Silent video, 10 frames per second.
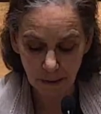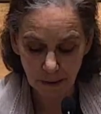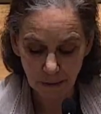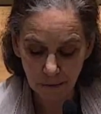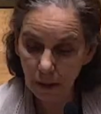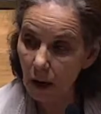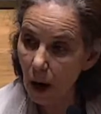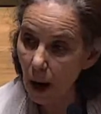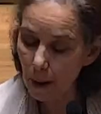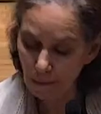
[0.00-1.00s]
for
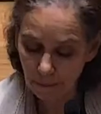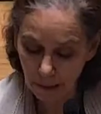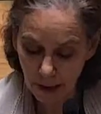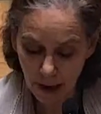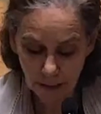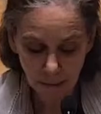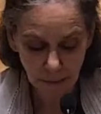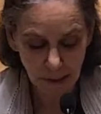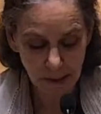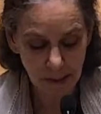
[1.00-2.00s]
calm
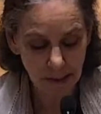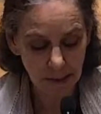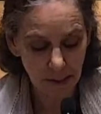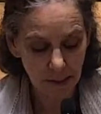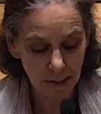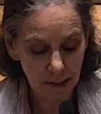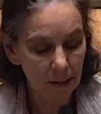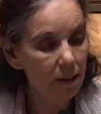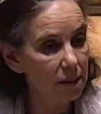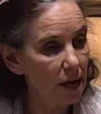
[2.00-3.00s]
and peace
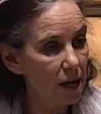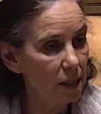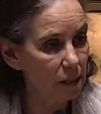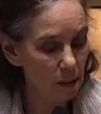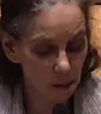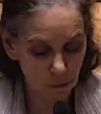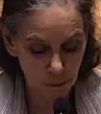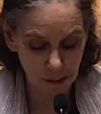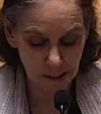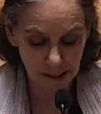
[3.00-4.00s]
in the days and
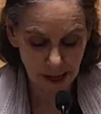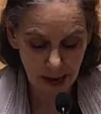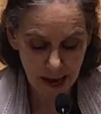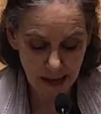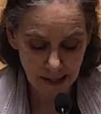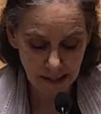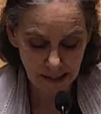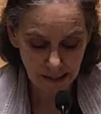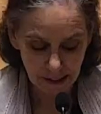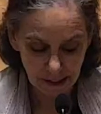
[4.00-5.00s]
weeks ahead.
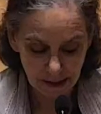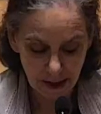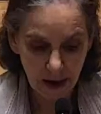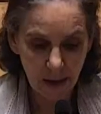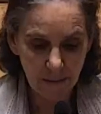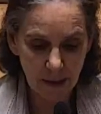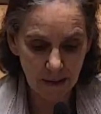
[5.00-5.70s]
Amen.